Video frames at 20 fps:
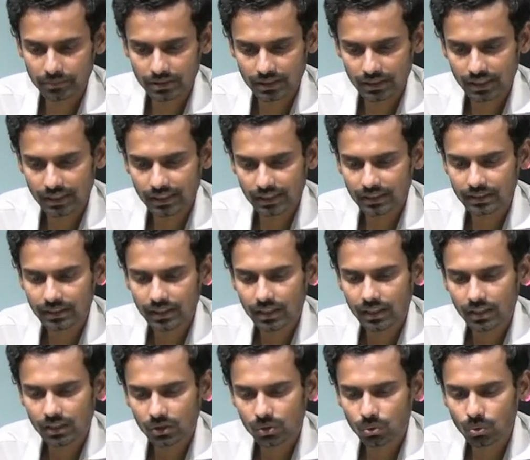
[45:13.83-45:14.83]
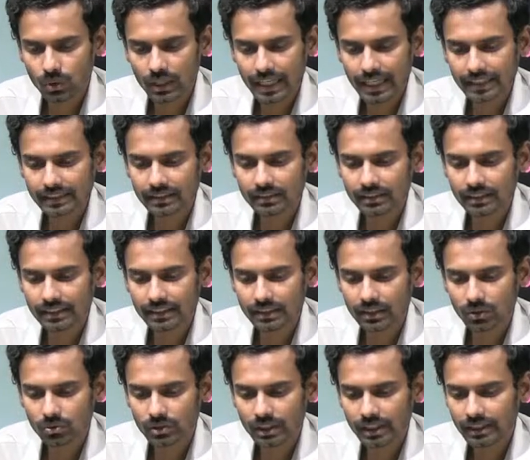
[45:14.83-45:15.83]
that is
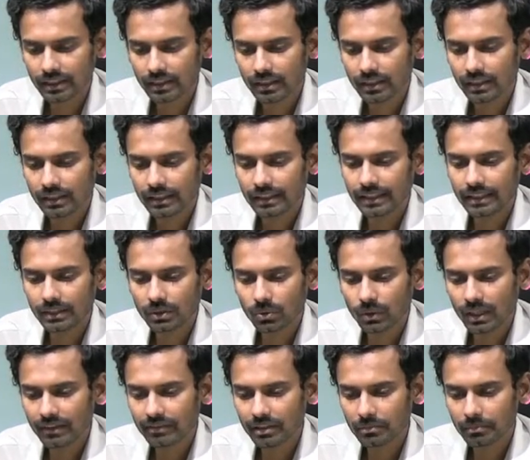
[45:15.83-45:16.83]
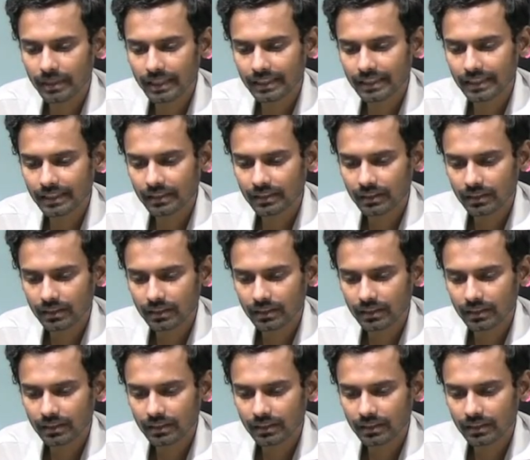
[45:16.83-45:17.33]
2,30,000 into 11 by 10,